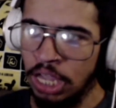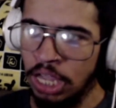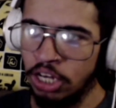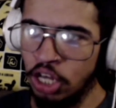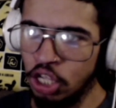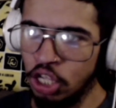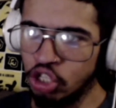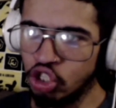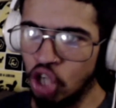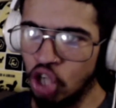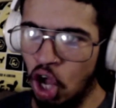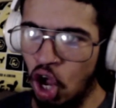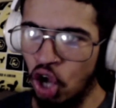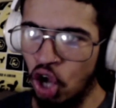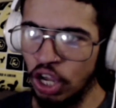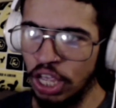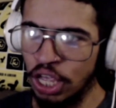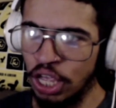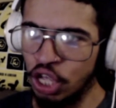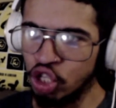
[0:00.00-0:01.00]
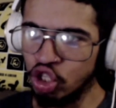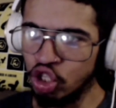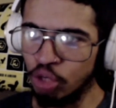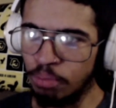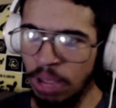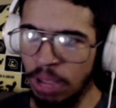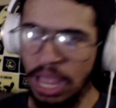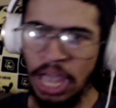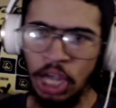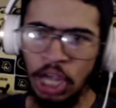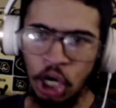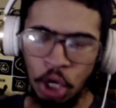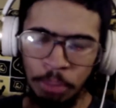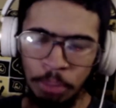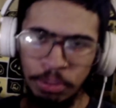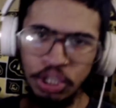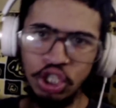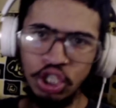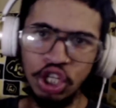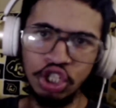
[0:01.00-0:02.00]
this song is a banger,
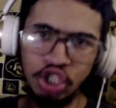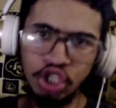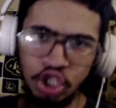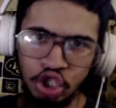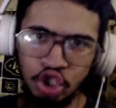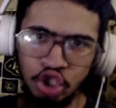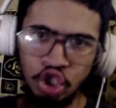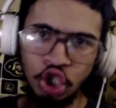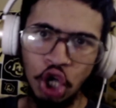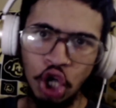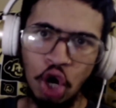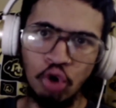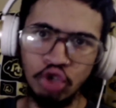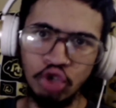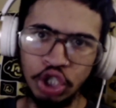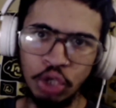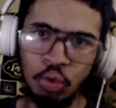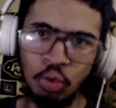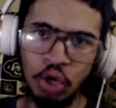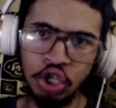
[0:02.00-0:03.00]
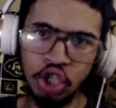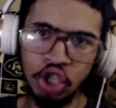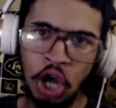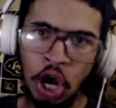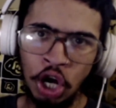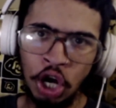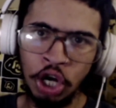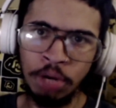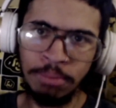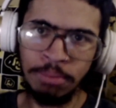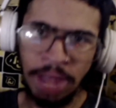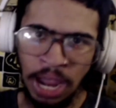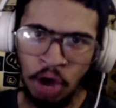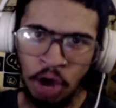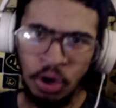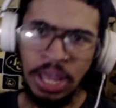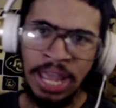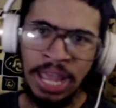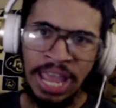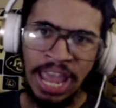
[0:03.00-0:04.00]
but this is Joji we're talking
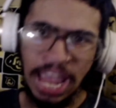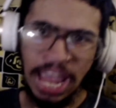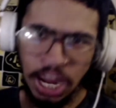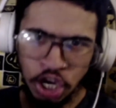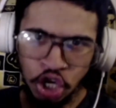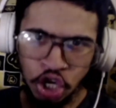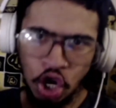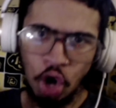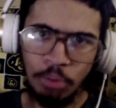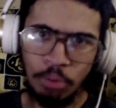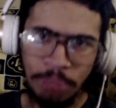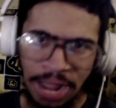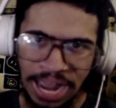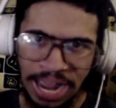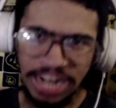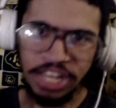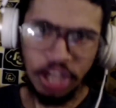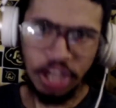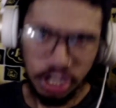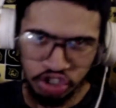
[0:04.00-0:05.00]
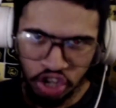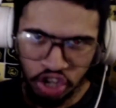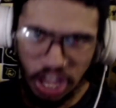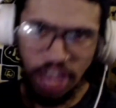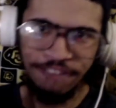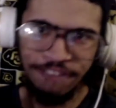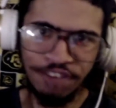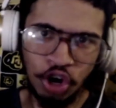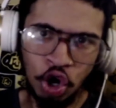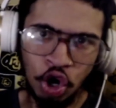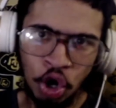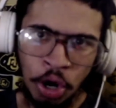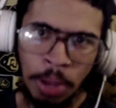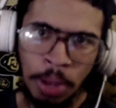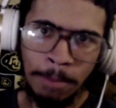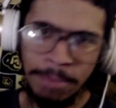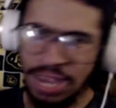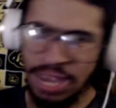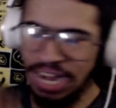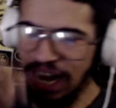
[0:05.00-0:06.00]
about, and nobody has ever
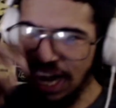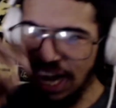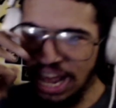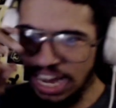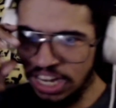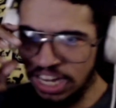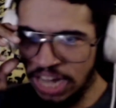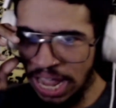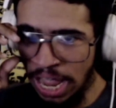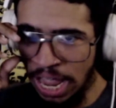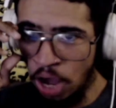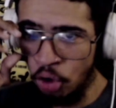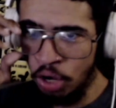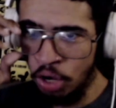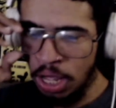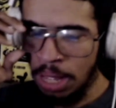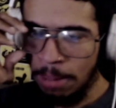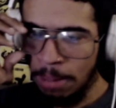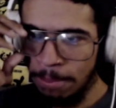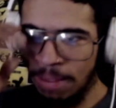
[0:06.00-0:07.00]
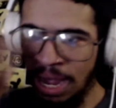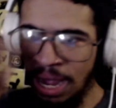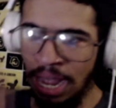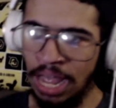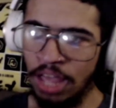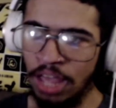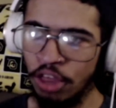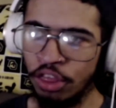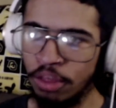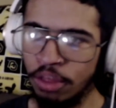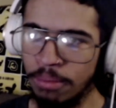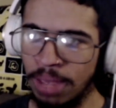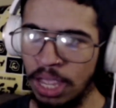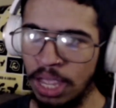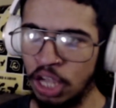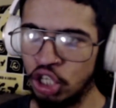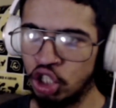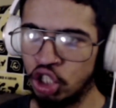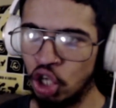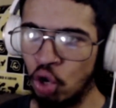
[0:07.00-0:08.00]
been let down by the
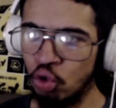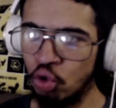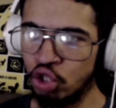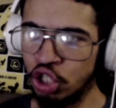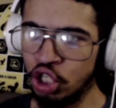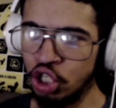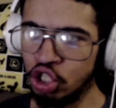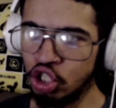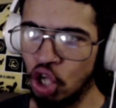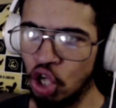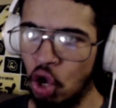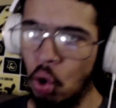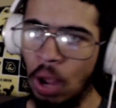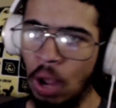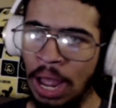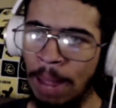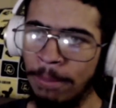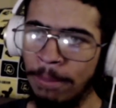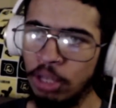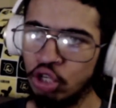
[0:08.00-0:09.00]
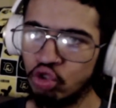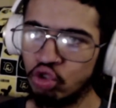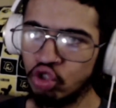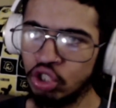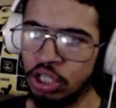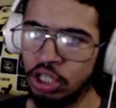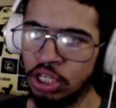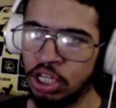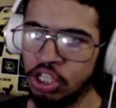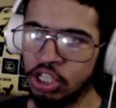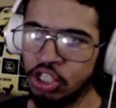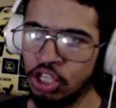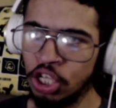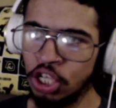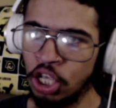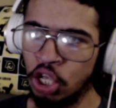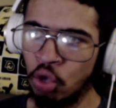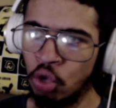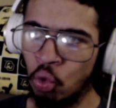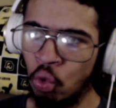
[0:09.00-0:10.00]
man Joji, so I'm interested to
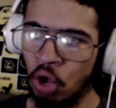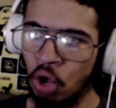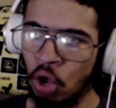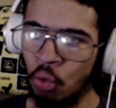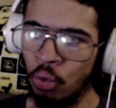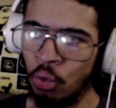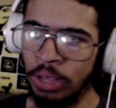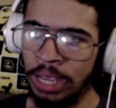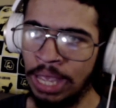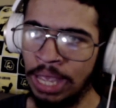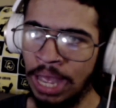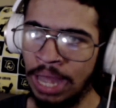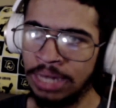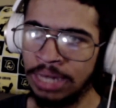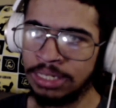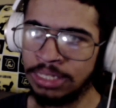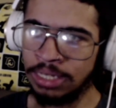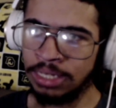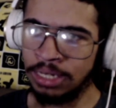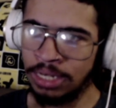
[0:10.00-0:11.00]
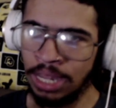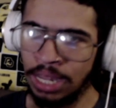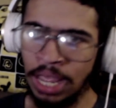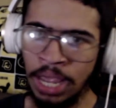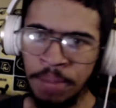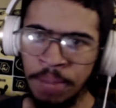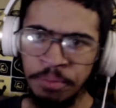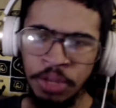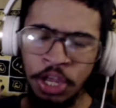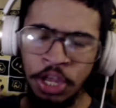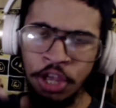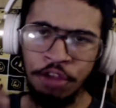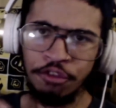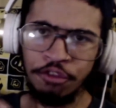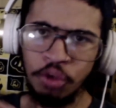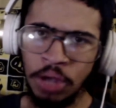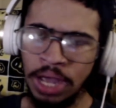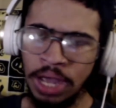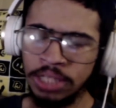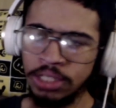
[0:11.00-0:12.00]
see what we got today.
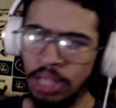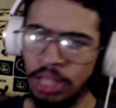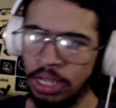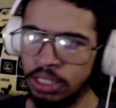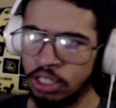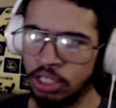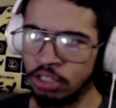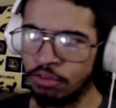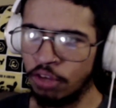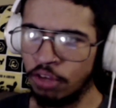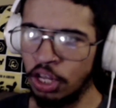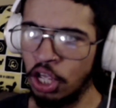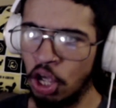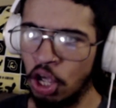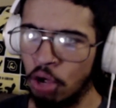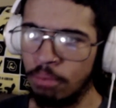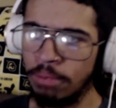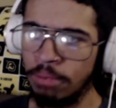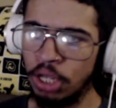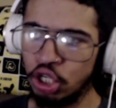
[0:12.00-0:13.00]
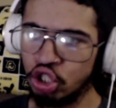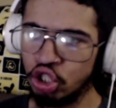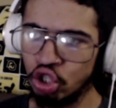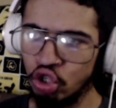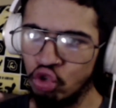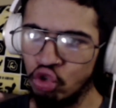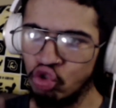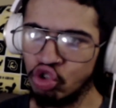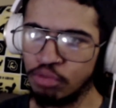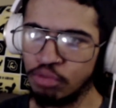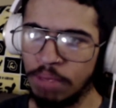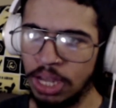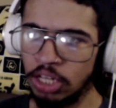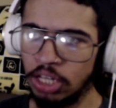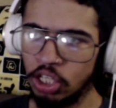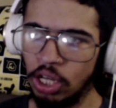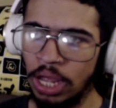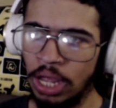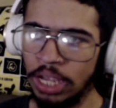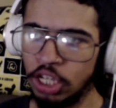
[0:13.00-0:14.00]
If you guys like this video, make sure you
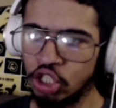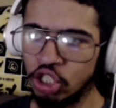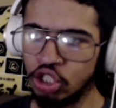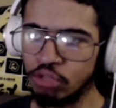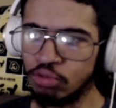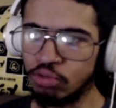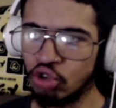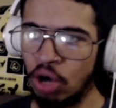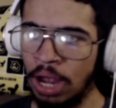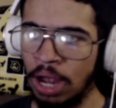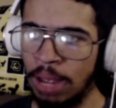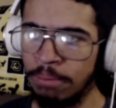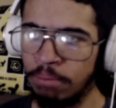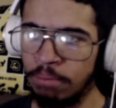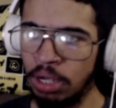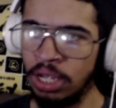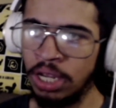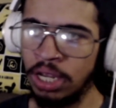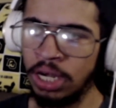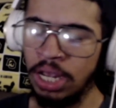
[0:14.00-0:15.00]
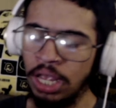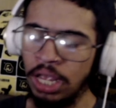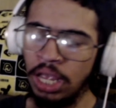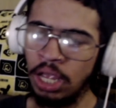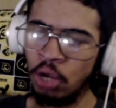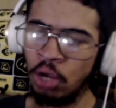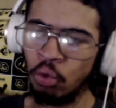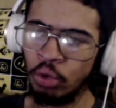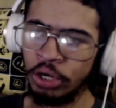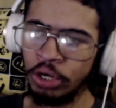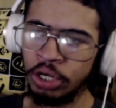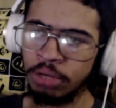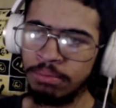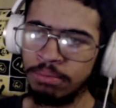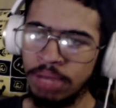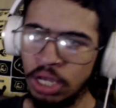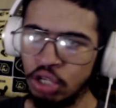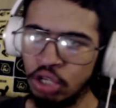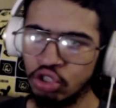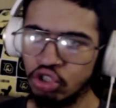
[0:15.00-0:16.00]
spank the like and subscribe button and ring the
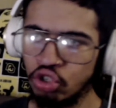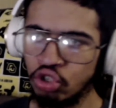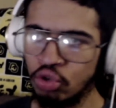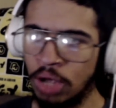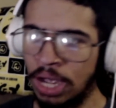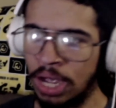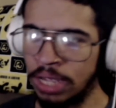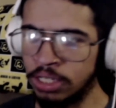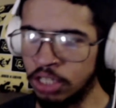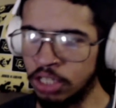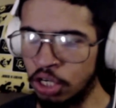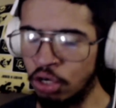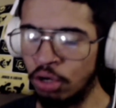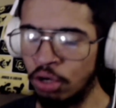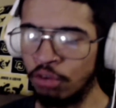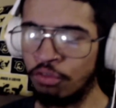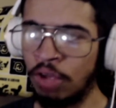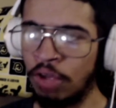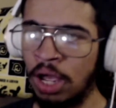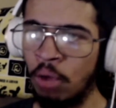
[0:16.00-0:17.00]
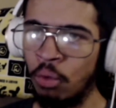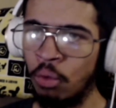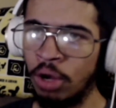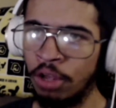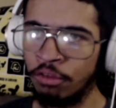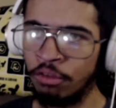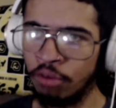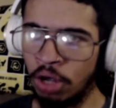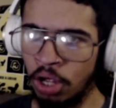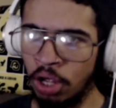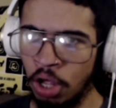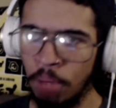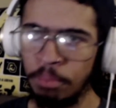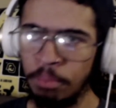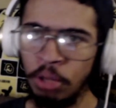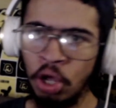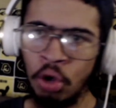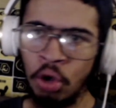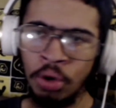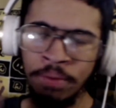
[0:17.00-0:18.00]
bell so you guys get notified whenever I
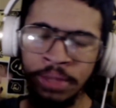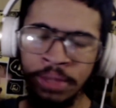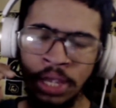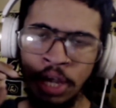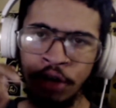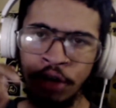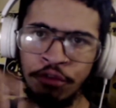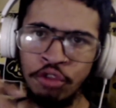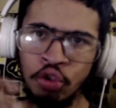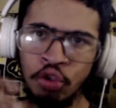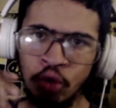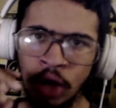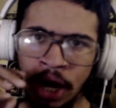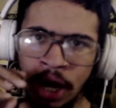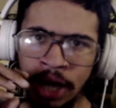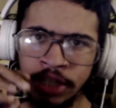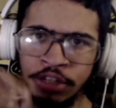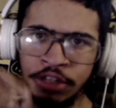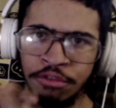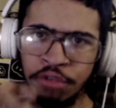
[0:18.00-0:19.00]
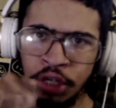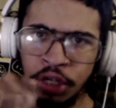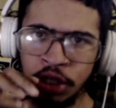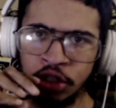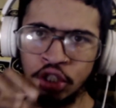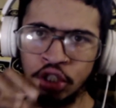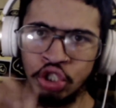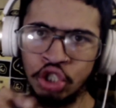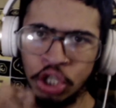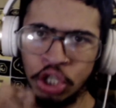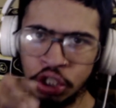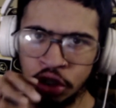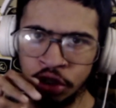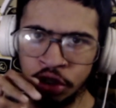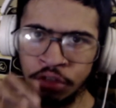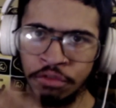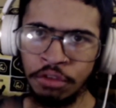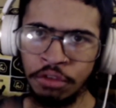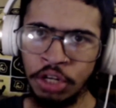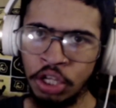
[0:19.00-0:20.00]
upload. And if you guys have any
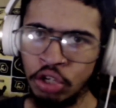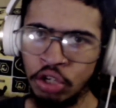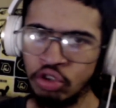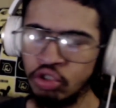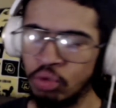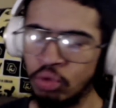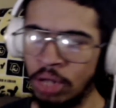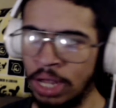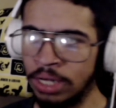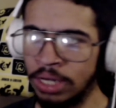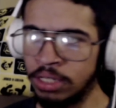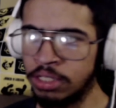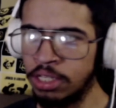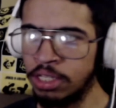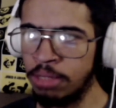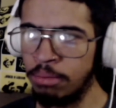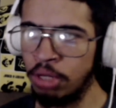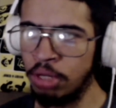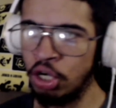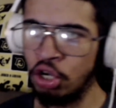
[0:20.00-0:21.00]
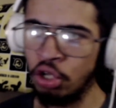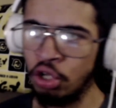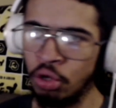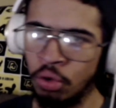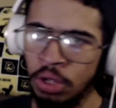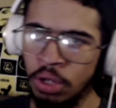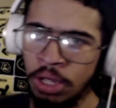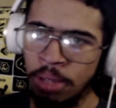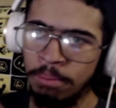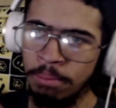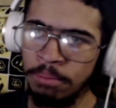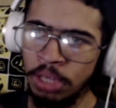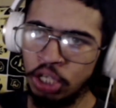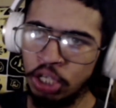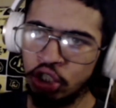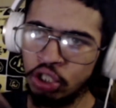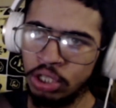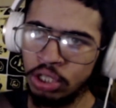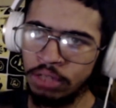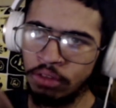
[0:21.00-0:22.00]
suggestions of videos you would like to see me do,
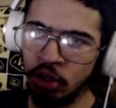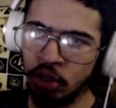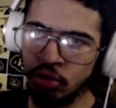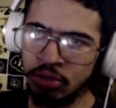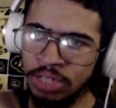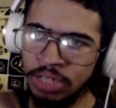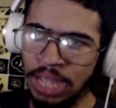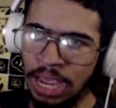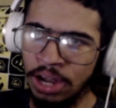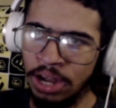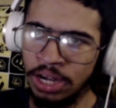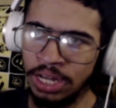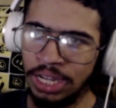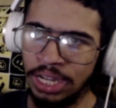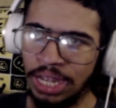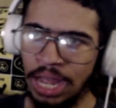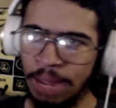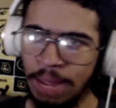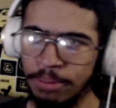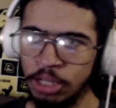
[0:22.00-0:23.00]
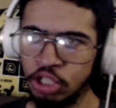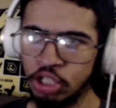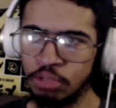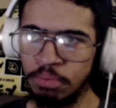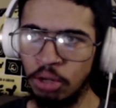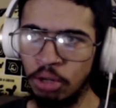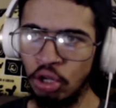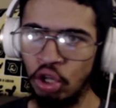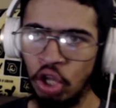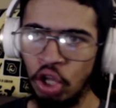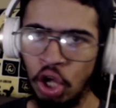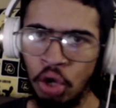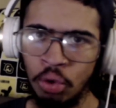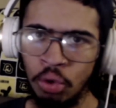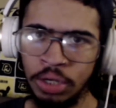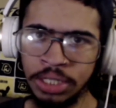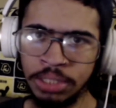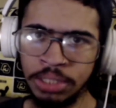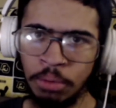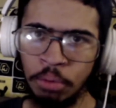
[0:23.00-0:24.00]
make sure you leave those down in the comments below,
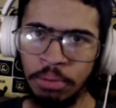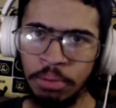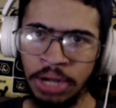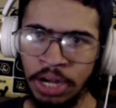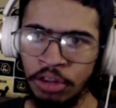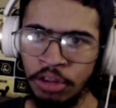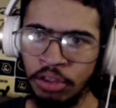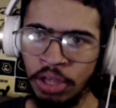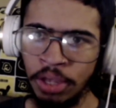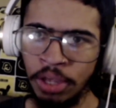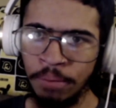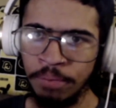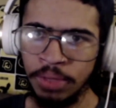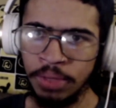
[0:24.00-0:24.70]
because I'm open to anything.